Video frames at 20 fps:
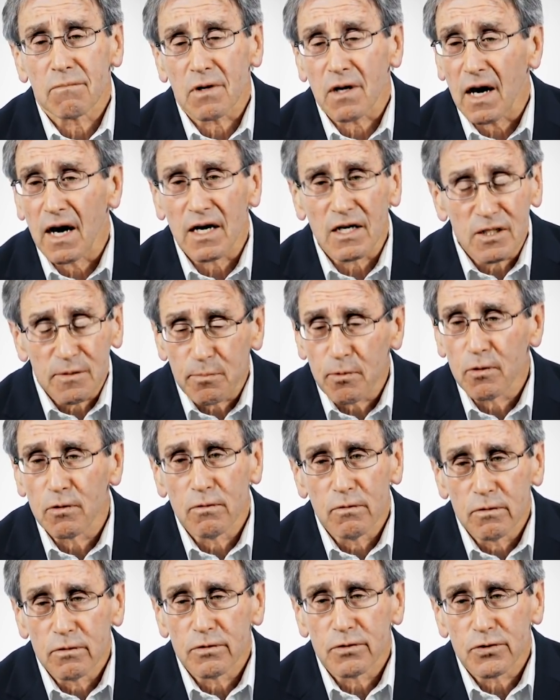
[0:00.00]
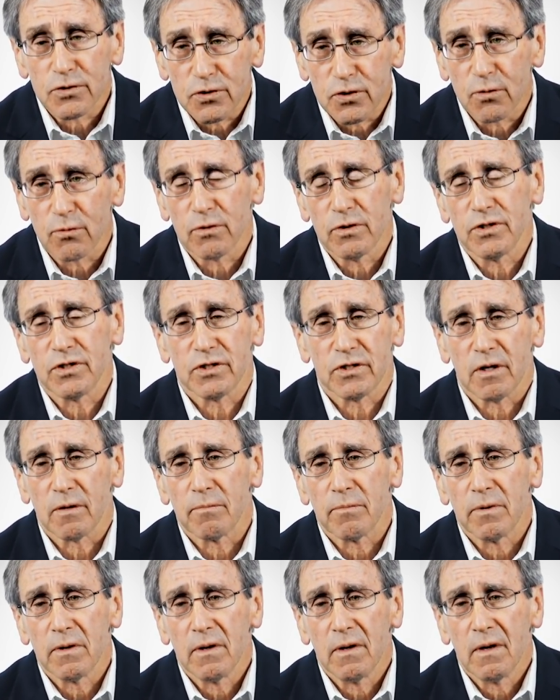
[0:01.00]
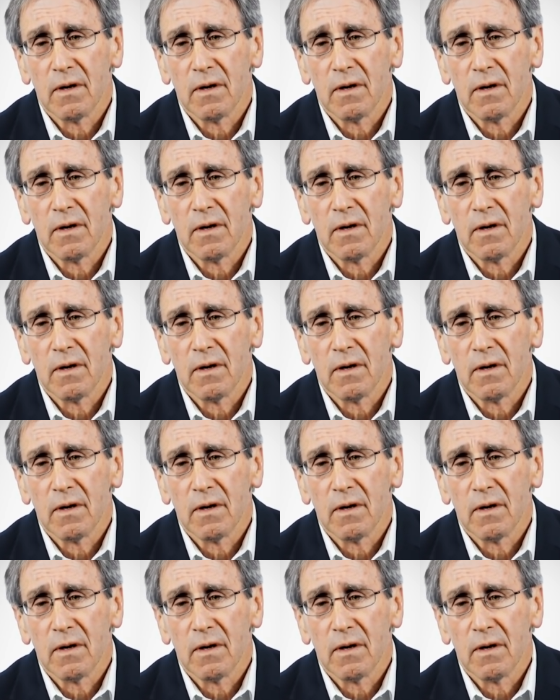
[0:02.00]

gospel stewardship.